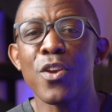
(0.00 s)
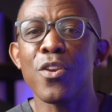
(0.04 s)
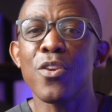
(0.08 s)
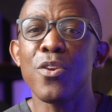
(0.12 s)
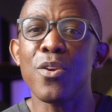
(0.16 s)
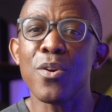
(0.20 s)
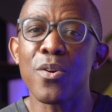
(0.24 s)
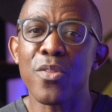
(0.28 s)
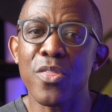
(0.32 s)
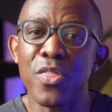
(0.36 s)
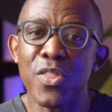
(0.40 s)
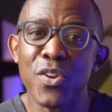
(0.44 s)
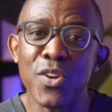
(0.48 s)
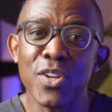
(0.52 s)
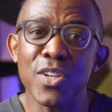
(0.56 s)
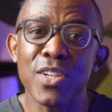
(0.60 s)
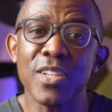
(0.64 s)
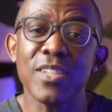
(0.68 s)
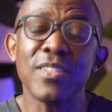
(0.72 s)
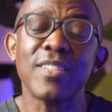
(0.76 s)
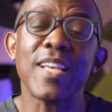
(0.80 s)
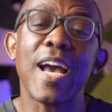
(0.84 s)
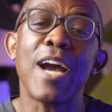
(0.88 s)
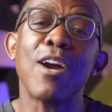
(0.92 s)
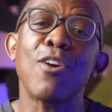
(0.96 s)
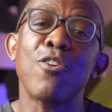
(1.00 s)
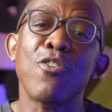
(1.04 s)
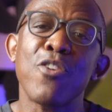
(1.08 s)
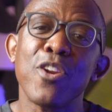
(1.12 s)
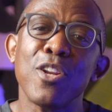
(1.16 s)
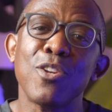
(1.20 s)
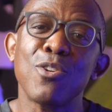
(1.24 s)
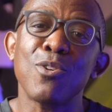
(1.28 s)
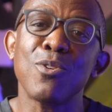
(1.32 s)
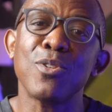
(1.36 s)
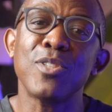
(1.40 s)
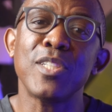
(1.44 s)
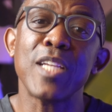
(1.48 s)
Your thirties are a
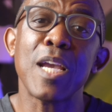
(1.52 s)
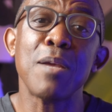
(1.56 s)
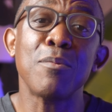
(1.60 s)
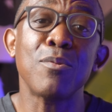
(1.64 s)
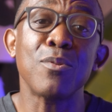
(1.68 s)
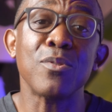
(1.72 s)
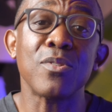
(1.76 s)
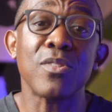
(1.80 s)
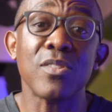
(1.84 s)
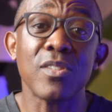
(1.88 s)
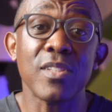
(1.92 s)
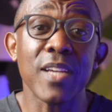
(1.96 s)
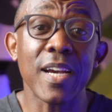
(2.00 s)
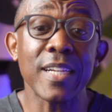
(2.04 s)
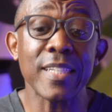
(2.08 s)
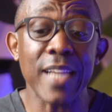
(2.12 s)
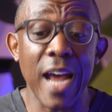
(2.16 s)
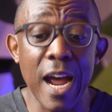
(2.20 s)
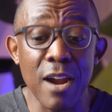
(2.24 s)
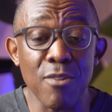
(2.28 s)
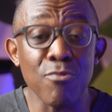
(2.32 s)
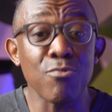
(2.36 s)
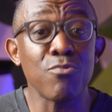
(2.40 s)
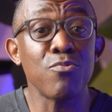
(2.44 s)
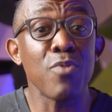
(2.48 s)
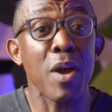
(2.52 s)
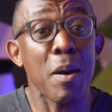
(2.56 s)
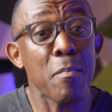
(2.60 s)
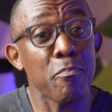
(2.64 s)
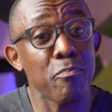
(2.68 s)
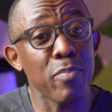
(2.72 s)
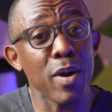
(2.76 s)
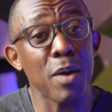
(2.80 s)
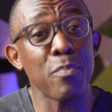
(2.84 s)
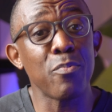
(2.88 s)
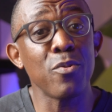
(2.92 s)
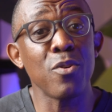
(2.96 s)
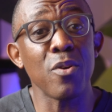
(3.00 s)
critical time to start and
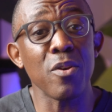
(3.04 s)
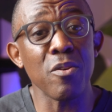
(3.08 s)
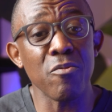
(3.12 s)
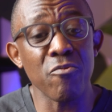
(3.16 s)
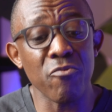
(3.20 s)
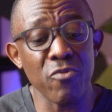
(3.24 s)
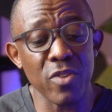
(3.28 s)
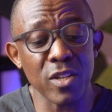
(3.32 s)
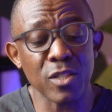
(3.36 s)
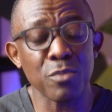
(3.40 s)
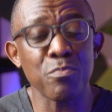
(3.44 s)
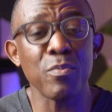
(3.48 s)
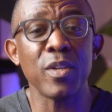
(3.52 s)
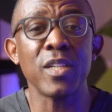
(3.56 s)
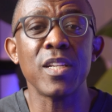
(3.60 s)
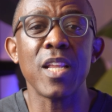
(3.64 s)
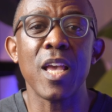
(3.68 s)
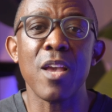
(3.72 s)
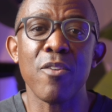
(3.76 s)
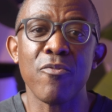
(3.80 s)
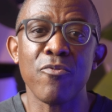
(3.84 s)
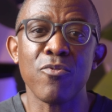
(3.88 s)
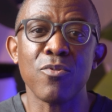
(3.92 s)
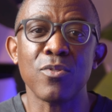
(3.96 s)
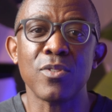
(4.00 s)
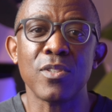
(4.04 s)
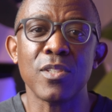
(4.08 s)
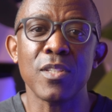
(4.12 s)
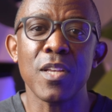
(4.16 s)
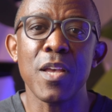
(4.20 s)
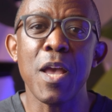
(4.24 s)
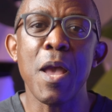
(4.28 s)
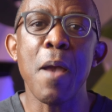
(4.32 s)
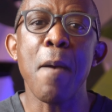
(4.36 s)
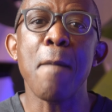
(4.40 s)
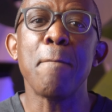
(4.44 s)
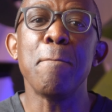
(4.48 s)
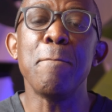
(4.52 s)
ramp up your investment efforts,
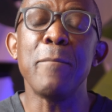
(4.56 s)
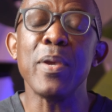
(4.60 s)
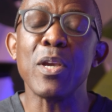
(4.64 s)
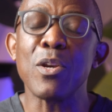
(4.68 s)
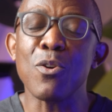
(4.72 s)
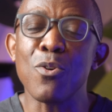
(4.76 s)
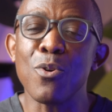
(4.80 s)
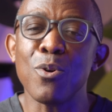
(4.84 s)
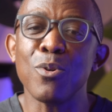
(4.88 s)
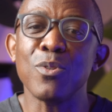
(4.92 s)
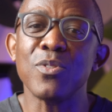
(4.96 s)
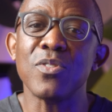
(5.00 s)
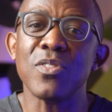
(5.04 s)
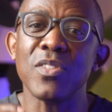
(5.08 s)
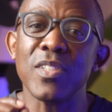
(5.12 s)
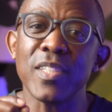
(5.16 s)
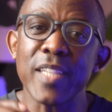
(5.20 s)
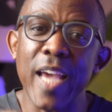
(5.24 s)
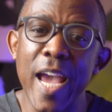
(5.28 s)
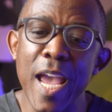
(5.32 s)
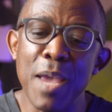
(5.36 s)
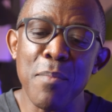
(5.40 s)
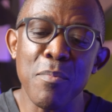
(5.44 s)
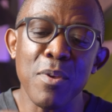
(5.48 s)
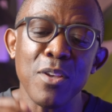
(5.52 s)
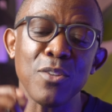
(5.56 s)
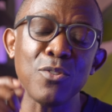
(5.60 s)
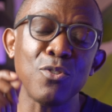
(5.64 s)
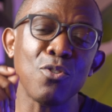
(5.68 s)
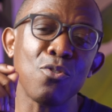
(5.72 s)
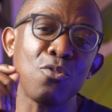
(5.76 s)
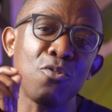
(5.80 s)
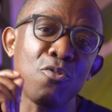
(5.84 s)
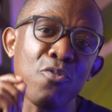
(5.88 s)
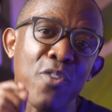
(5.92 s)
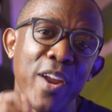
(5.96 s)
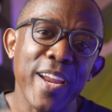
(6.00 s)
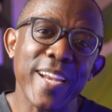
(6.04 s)
because time is
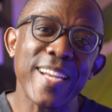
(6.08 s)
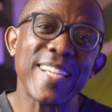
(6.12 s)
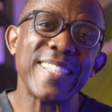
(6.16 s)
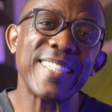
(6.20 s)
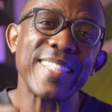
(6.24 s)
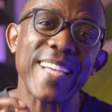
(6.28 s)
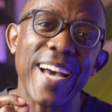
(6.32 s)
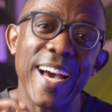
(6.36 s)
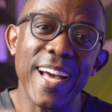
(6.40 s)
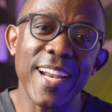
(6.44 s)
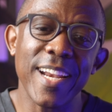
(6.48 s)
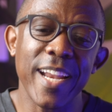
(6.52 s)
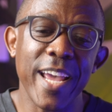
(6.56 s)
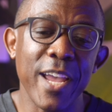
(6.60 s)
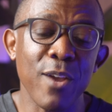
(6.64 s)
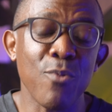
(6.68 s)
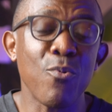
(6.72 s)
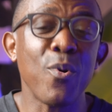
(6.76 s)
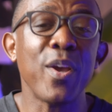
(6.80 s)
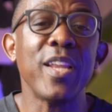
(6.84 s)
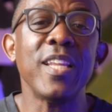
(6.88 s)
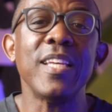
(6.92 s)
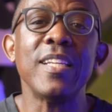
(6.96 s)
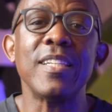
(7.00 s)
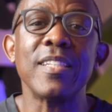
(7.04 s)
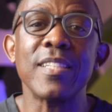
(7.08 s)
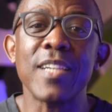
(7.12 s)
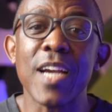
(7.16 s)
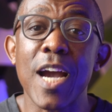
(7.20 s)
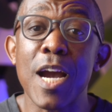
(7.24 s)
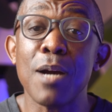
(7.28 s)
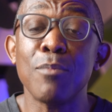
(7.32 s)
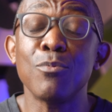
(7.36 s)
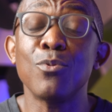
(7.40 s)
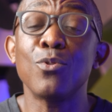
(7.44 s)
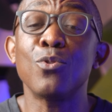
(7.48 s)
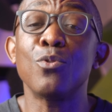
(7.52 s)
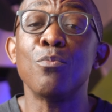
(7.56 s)
your greatest ally when it
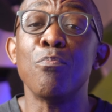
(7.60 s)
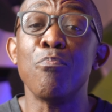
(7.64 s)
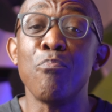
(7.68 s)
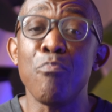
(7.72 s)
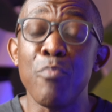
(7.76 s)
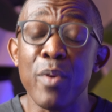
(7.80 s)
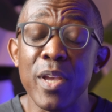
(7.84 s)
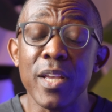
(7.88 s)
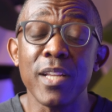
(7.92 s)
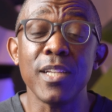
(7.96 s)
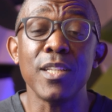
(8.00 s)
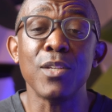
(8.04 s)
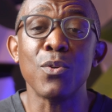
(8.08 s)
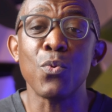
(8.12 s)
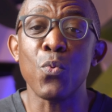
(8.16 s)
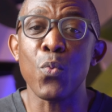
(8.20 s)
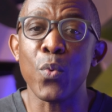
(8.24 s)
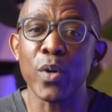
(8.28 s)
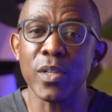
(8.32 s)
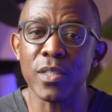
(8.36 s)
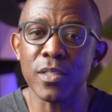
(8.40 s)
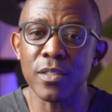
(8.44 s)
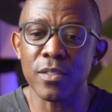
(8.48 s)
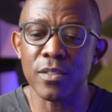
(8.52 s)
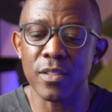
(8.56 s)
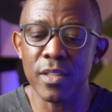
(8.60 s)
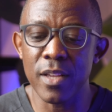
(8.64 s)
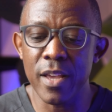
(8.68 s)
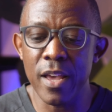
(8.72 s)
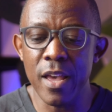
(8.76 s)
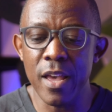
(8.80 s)
comes to building wealth.